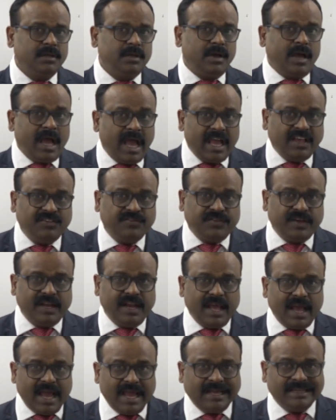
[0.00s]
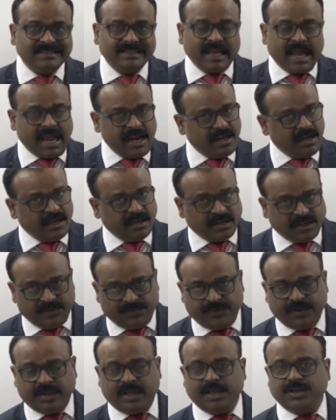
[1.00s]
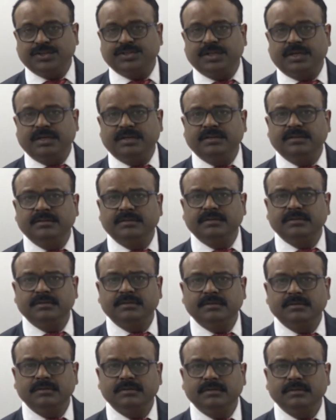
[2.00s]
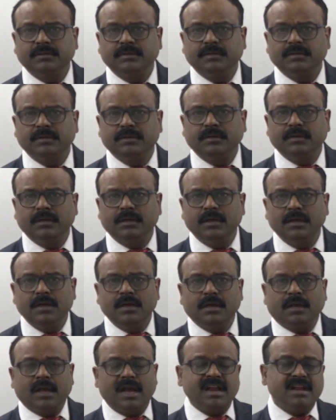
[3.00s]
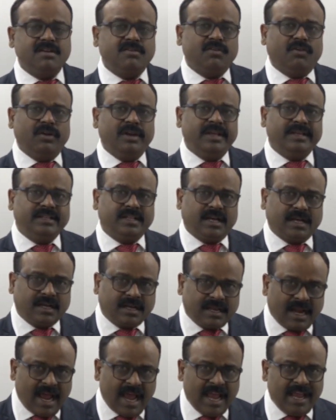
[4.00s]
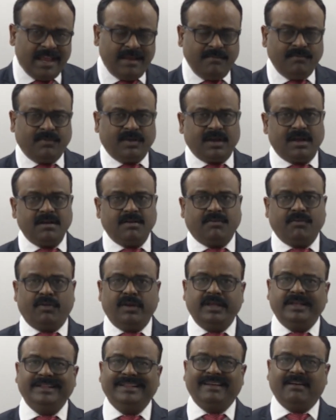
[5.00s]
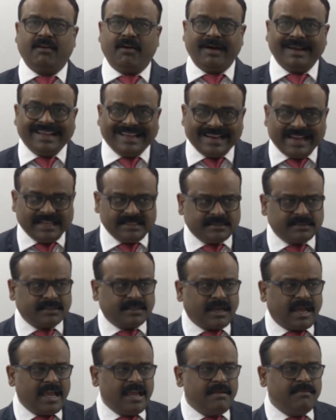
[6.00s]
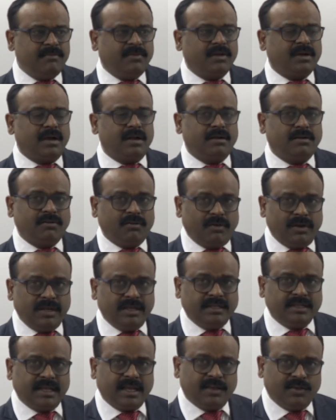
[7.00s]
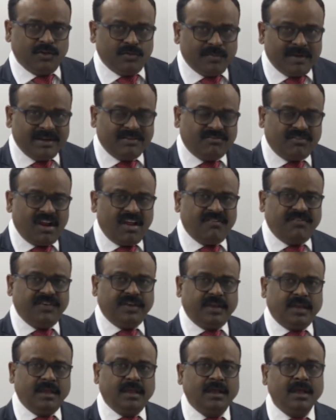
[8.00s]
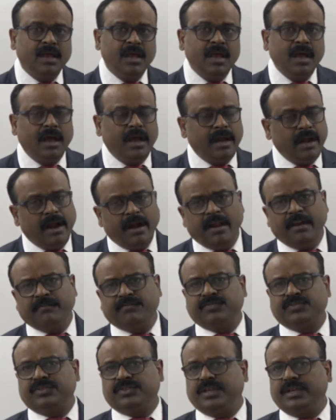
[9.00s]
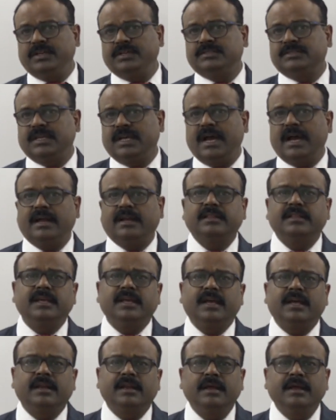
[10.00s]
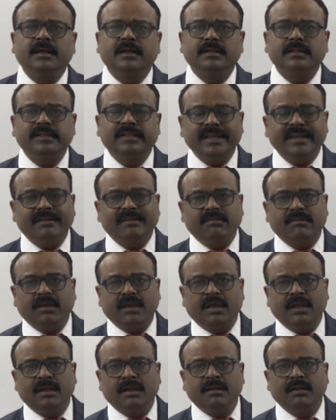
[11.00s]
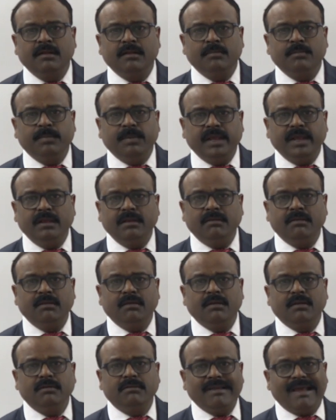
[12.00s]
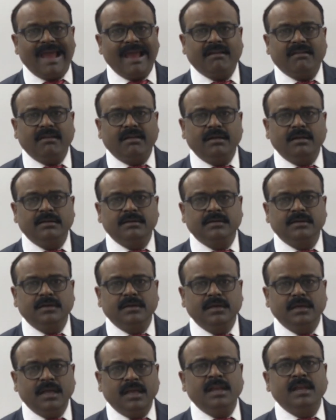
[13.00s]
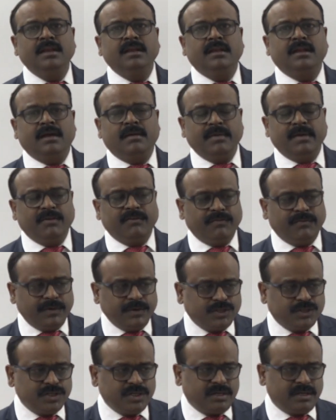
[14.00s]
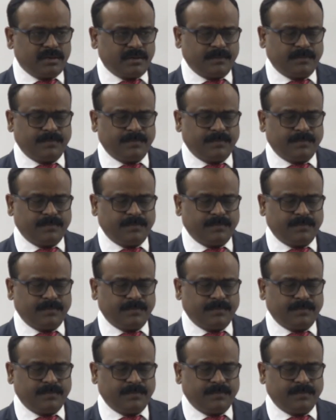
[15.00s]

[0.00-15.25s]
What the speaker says: as well as identification, controlling the crime, controlling the organized crime, controlling the human trafficking. A lot of things are there that can be tackled in coming future.